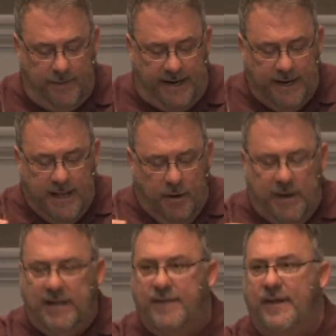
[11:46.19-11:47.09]
We
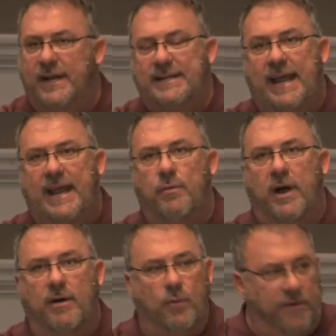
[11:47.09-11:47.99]
live in a day
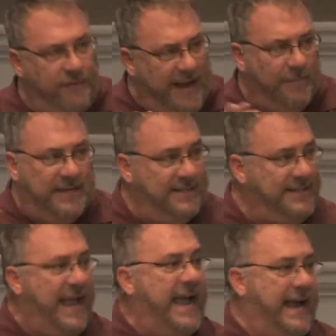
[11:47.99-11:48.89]
where family's
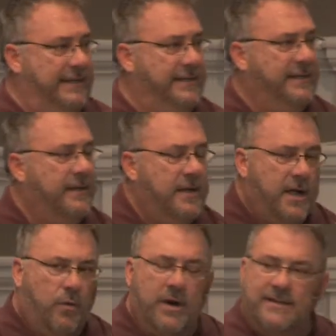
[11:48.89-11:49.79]
attacked.
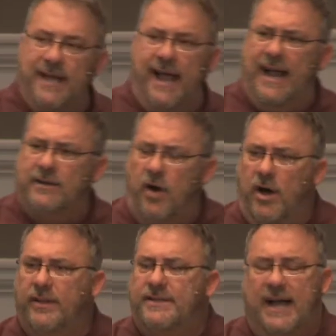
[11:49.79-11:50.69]
We're attacked
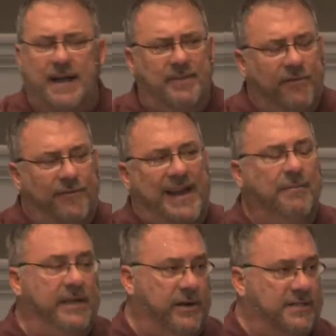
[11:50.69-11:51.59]
all the time, and the
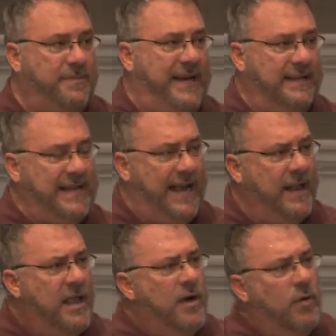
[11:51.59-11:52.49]
family unit's being
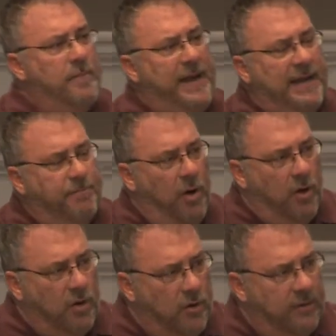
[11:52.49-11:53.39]
attacked. We're being
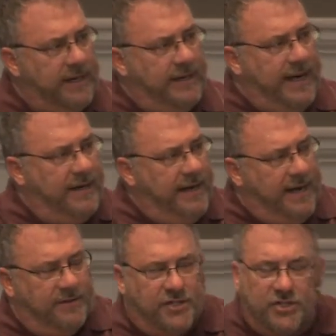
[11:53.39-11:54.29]
pulled
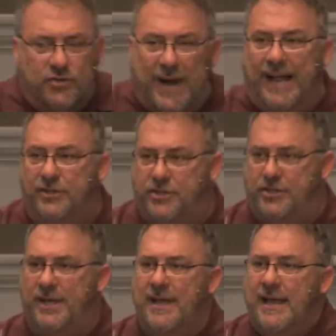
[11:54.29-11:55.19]
and
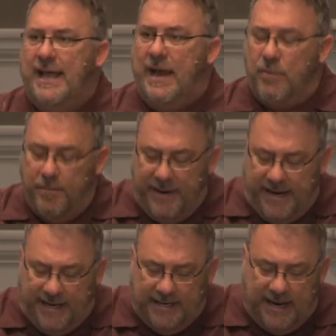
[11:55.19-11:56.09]
stretched, and we're
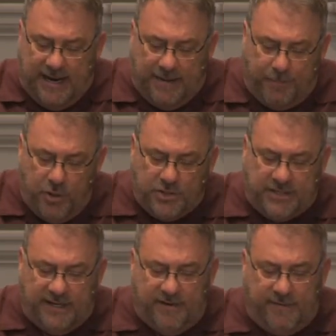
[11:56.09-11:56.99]
being pushed
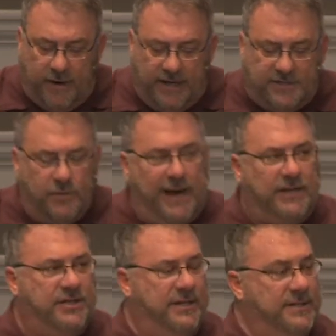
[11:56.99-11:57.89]
into various
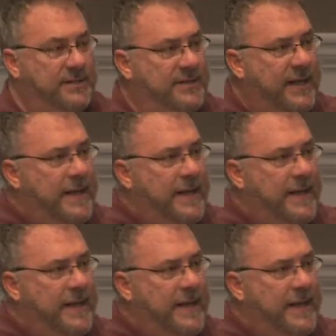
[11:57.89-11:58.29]
directions.